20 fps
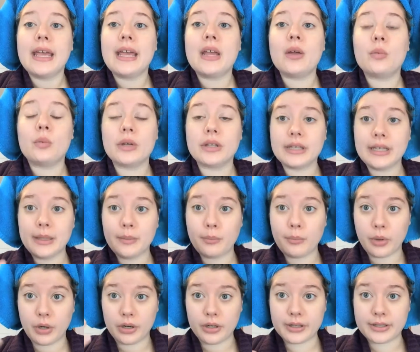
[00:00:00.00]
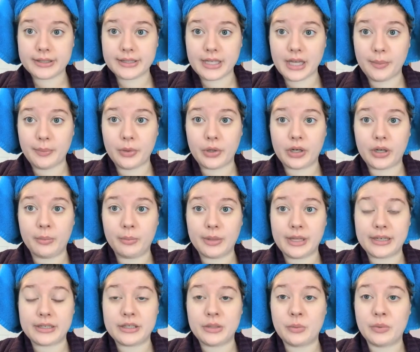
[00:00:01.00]
It really perks up your
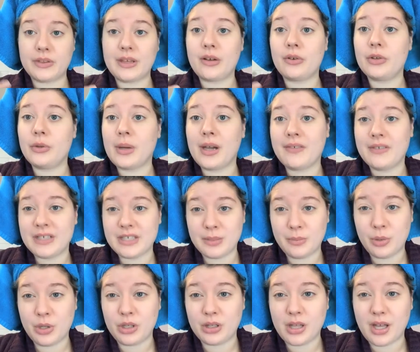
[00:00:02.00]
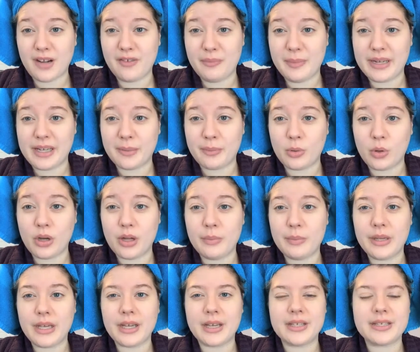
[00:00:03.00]
complexion without you having to put a lot of makeup on,
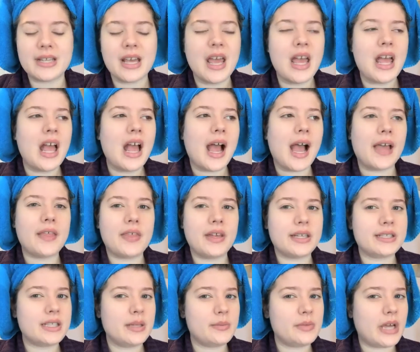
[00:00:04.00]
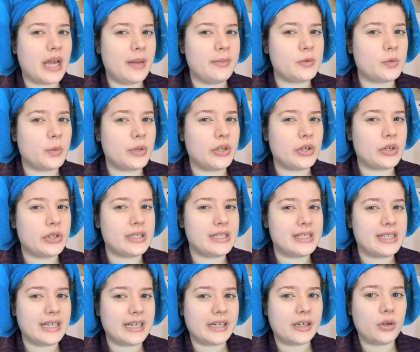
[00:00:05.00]
because I think sometimes when you're
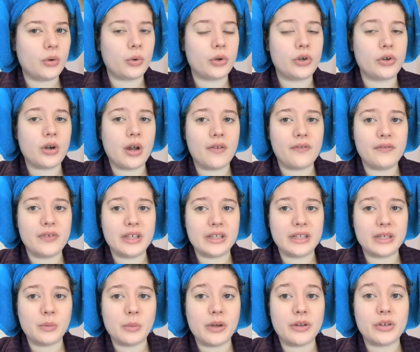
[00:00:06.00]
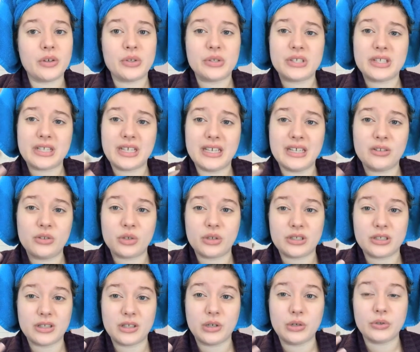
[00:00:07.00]
sick or you're not feeling well, your skin
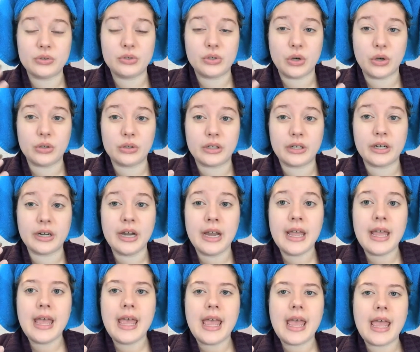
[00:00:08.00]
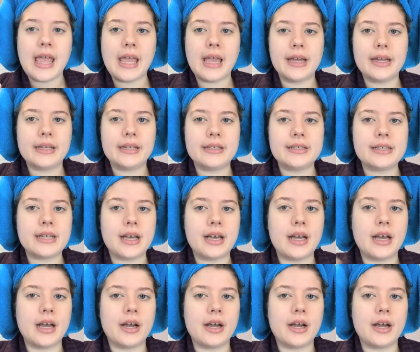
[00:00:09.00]
looks a little duller, and